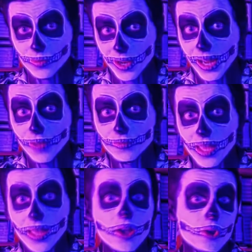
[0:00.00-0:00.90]
right
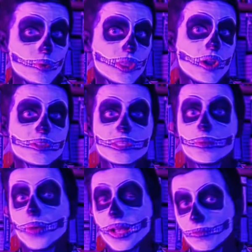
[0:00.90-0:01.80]
after, with
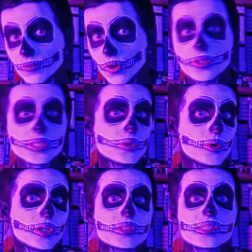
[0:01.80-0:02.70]
constant back and forths, no one could